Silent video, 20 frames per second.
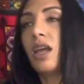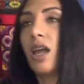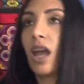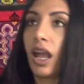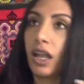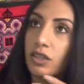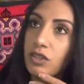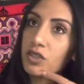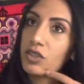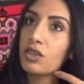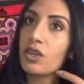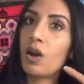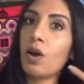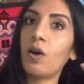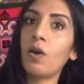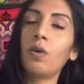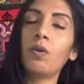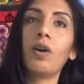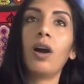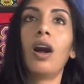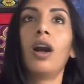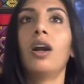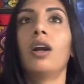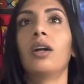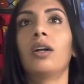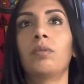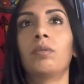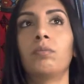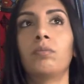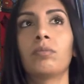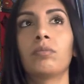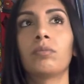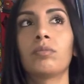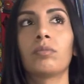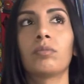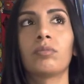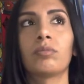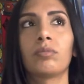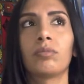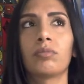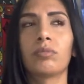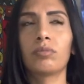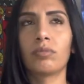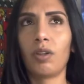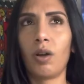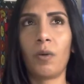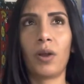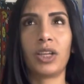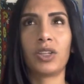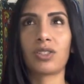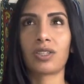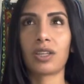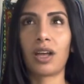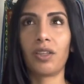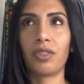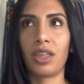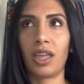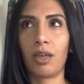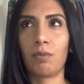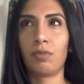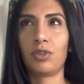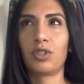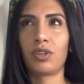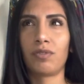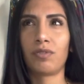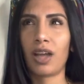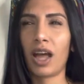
And so, I just got the image of